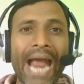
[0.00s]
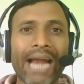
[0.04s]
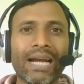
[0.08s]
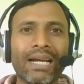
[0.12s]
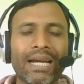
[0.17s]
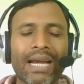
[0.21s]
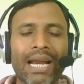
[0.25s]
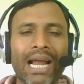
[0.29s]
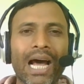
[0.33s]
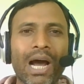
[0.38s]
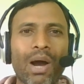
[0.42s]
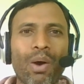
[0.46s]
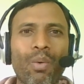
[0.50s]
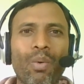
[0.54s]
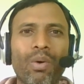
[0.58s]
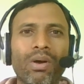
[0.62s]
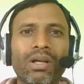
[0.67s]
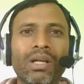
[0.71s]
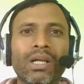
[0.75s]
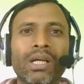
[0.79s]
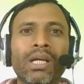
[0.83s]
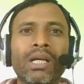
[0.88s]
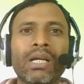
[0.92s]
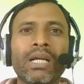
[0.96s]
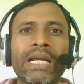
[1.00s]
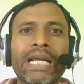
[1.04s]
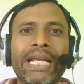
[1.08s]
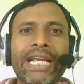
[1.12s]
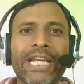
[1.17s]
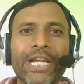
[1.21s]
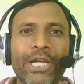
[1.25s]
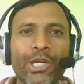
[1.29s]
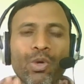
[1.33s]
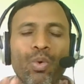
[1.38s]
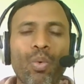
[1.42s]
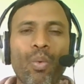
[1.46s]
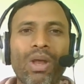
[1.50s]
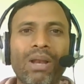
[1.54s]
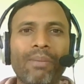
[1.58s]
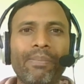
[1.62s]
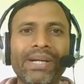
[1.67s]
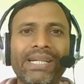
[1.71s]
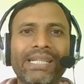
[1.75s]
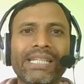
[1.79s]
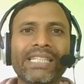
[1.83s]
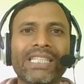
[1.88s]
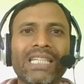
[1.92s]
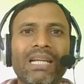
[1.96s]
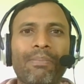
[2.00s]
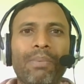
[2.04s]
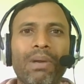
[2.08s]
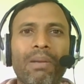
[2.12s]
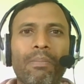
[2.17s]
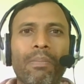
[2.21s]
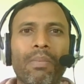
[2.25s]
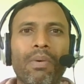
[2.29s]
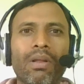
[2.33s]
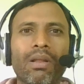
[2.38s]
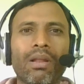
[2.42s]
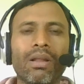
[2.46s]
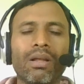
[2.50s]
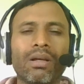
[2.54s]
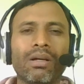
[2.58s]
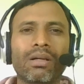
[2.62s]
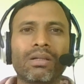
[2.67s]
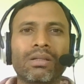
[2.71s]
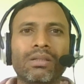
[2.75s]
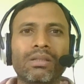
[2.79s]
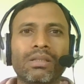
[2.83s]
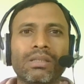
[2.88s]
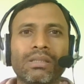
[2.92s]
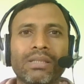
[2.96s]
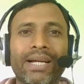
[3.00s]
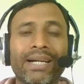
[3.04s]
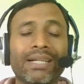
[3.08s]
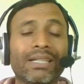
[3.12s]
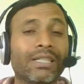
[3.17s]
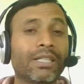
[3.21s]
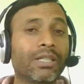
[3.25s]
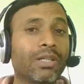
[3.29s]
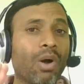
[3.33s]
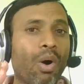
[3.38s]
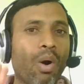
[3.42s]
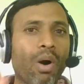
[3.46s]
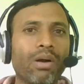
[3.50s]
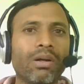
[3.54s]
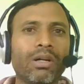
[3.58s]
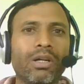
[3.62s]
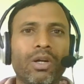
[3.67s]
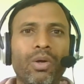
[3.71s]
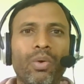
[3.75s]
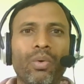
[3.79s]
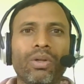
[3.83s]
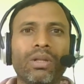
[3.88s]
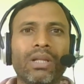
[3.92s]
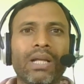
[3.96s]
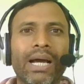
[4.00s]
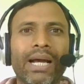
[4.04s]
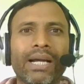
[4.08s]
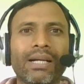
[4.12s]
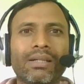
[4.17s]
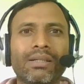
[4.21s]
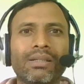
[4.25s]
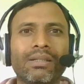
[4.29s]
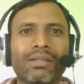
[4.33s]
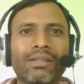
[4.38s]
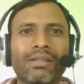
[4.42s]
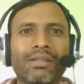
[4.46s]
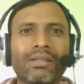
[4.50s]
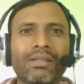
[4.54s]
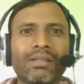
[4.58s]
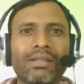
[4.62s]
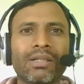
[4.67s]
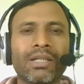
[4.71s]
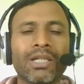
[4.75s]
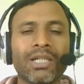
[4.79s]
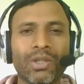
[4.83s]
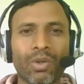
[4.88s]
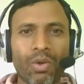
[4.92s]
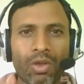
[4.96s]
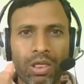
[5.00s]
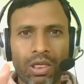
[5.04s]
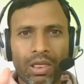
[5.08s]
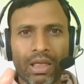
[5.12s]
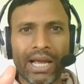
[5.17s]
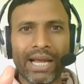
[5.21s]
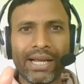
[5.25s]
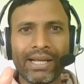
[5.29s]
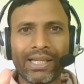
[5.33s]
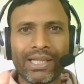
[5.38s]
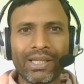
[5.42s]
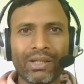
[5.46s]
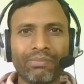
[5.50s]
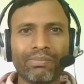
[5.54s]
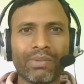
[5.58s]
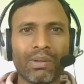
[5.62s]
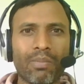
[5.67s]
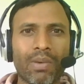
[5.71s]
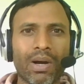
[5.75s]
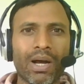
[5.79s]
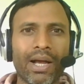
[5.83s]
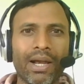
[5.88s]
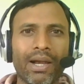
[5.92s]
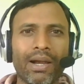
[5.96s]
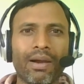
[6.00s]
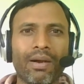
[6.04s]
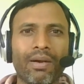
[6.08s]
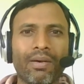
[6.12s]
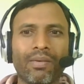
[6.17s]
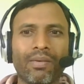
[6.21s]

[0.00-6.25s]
And now you will be teaching people that don't do that. So thank you. Bye-bye.